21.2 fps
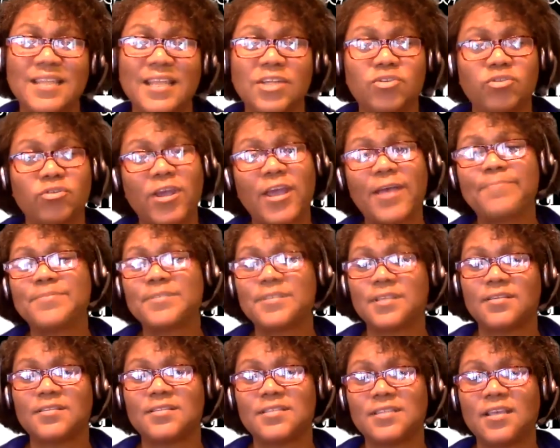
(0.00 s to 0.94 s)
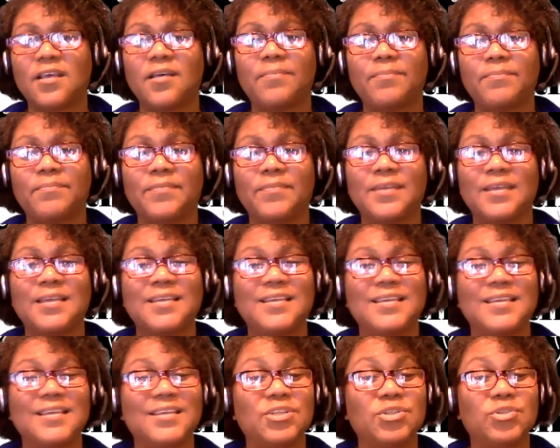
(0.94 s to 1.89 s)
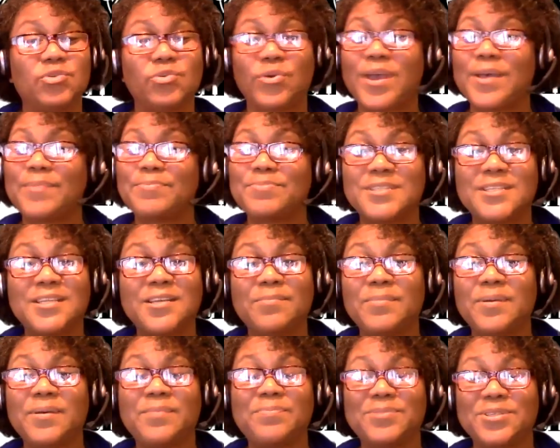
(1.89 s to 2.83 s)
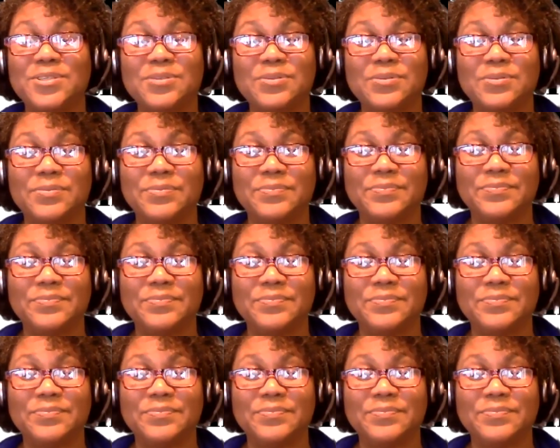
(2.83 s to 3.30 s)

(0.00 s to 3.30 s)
that traps us up traps them up too.